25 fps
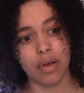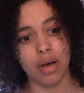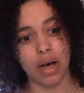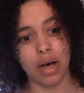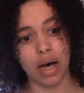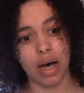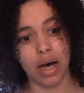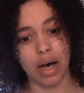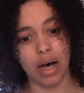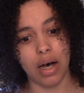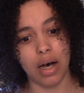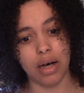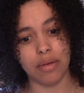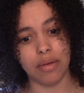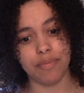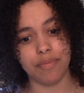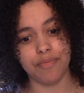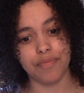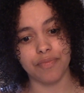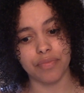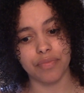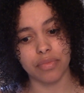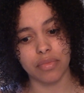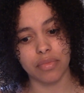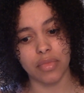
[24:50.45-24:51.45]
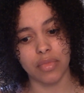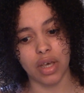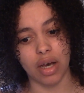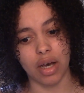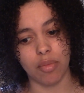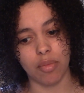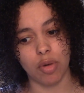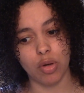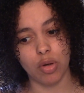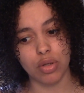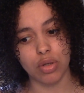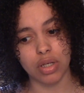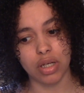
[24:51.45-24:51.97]
Yeah,
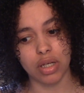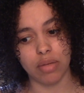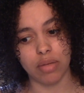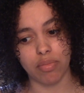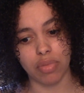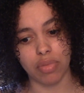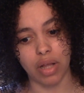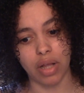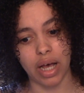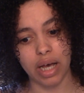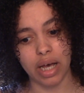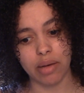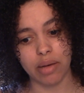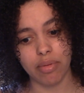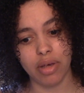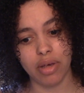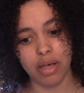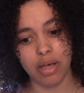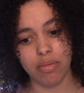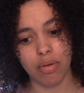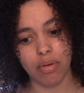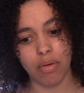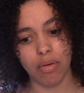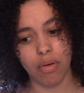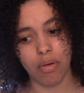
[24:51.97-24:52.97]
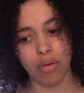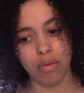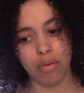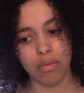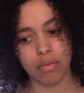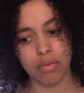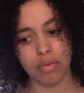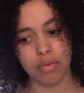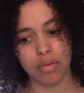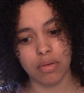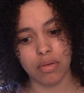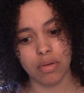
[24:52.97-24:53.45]
mostly black people,